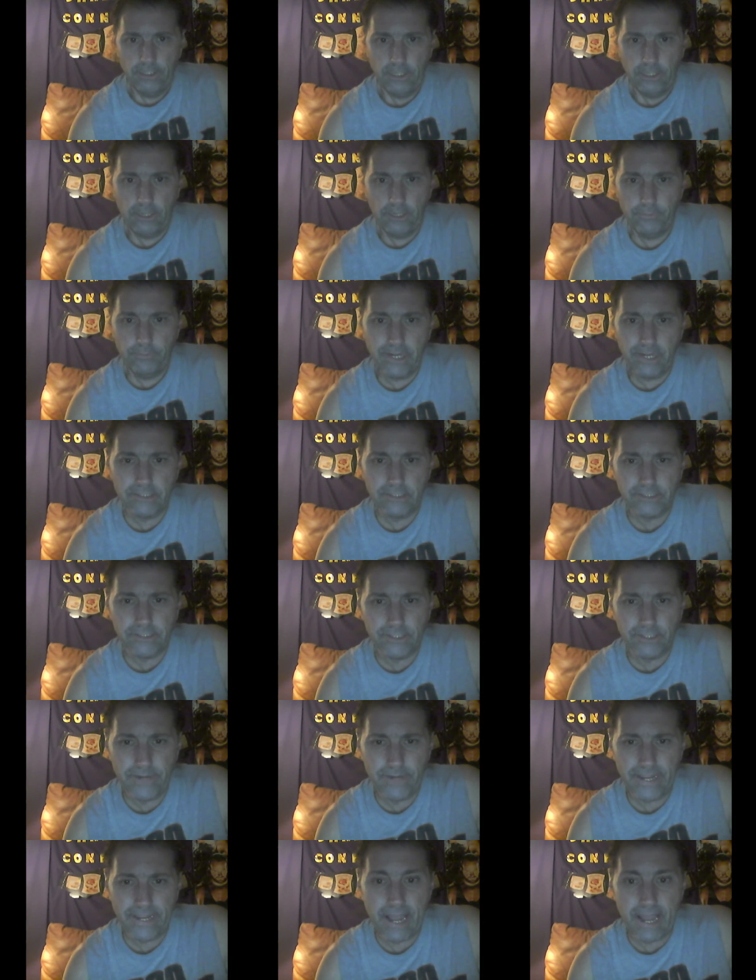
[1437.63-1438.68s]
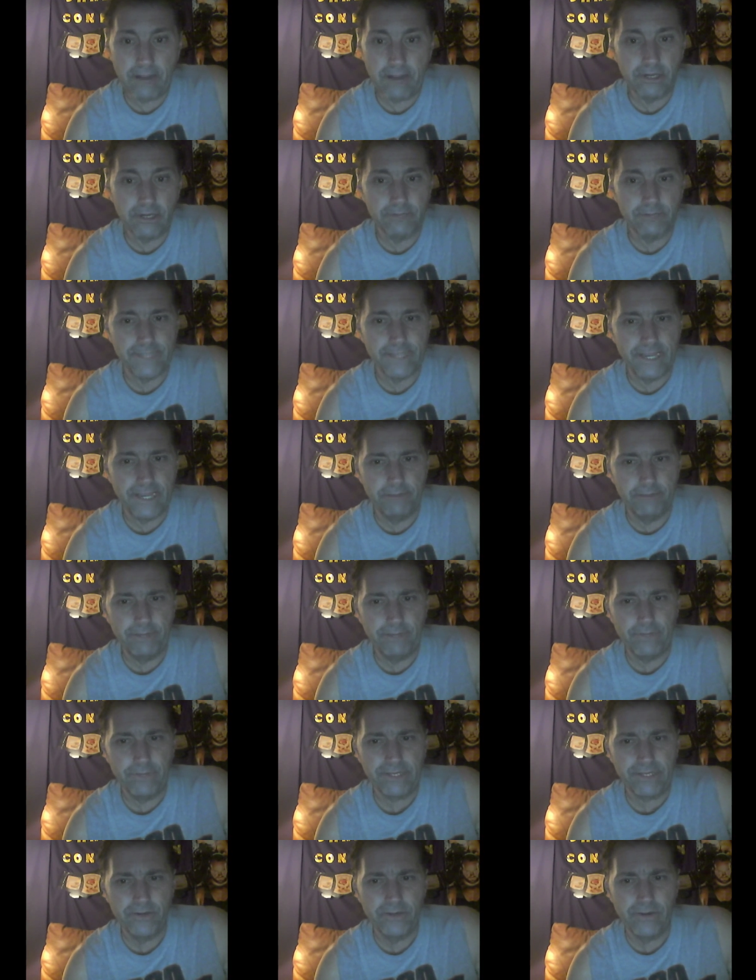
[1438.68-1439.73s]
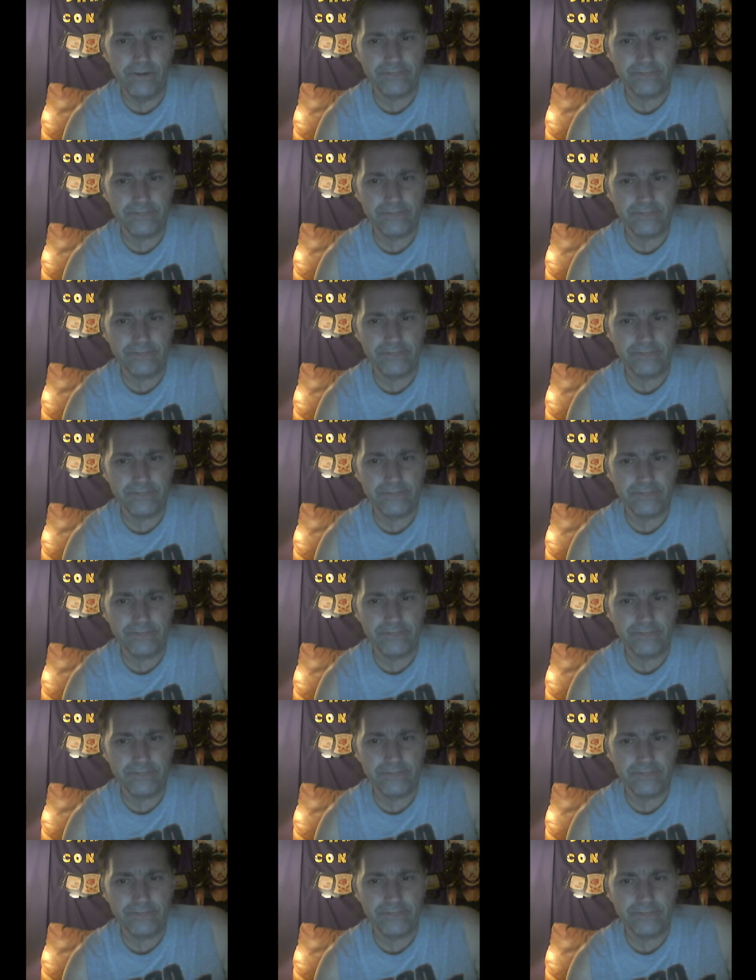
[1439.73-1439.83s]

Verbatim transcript: Then we go to the ring. Out comes Naomi with new